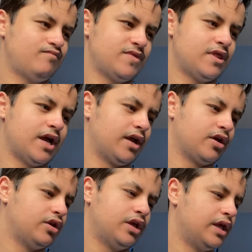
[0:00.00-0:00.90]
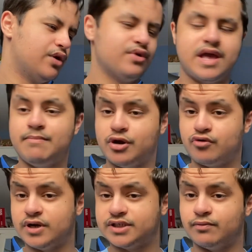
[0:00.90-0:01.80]
like him and
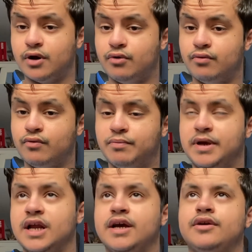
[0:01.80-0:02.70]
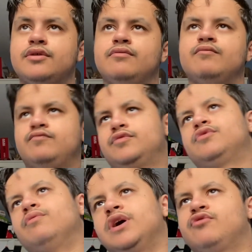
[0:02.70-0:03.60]
Cresswell will be like the
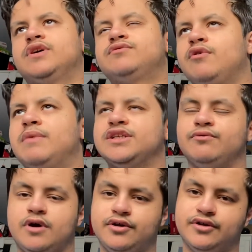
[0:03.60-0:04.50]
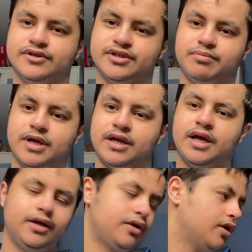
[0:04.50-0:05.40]
way Cresswell and Masuaku used to play,
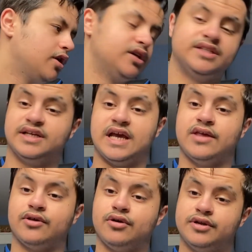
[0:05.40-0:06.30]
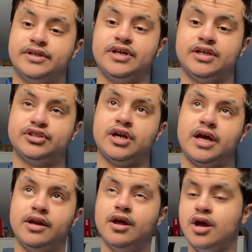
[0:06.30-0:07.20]
like together on the
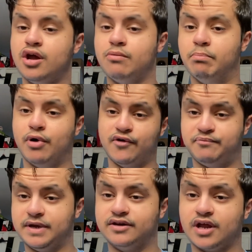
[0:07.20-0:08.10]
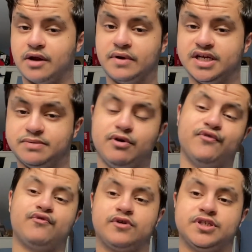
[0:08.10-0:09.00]
touchline, both being direct, both
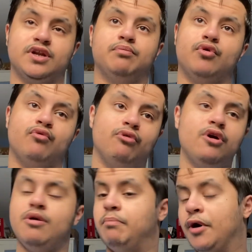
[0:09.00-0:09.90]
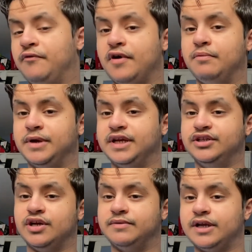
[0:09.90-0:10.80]
crossing the ball, both helping each
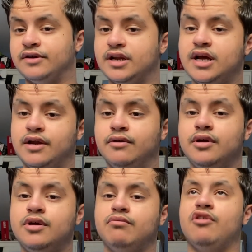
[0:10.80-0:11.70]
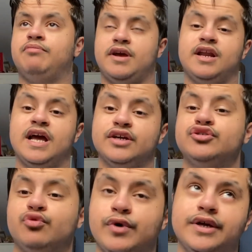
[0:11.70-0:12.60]
other down the line, both playing like
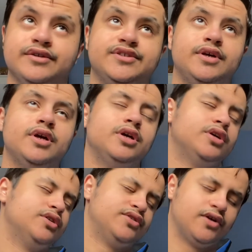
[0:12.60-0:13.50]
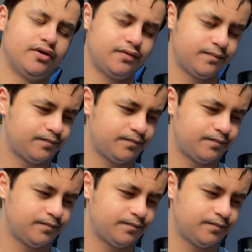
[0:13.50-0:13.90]
extra wingers. So